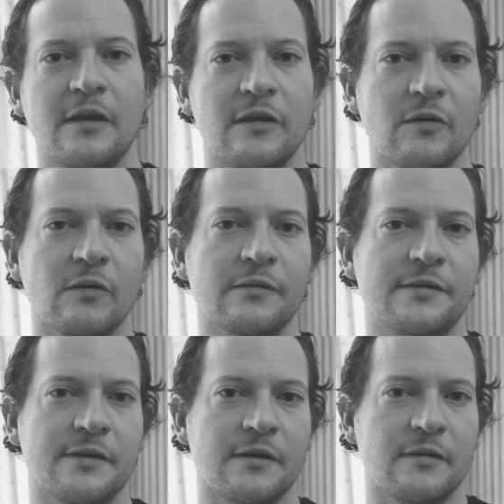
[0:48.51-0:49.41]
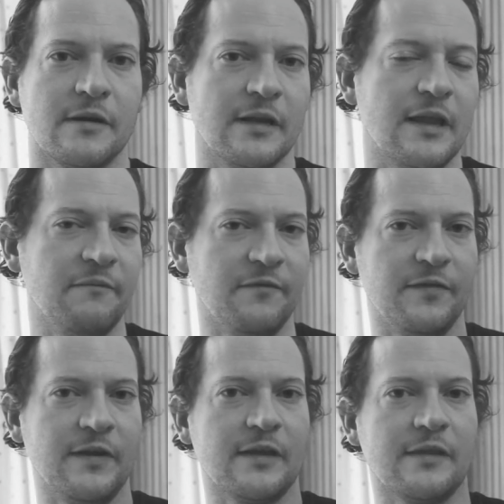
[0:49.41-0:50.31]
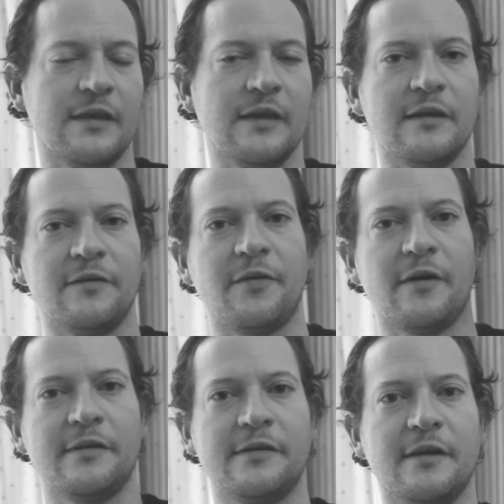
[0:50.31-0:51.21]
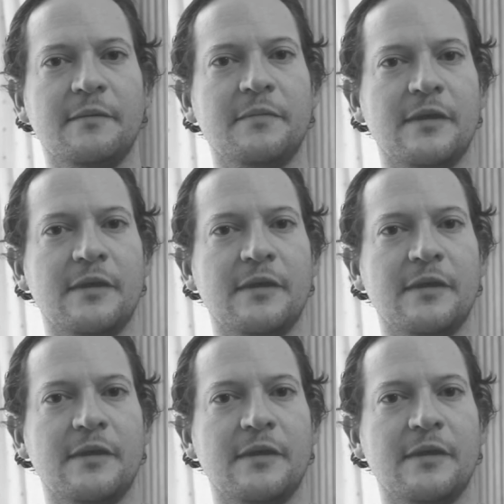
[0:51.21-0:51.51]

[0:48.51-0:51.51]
You also are lengthening the tricep,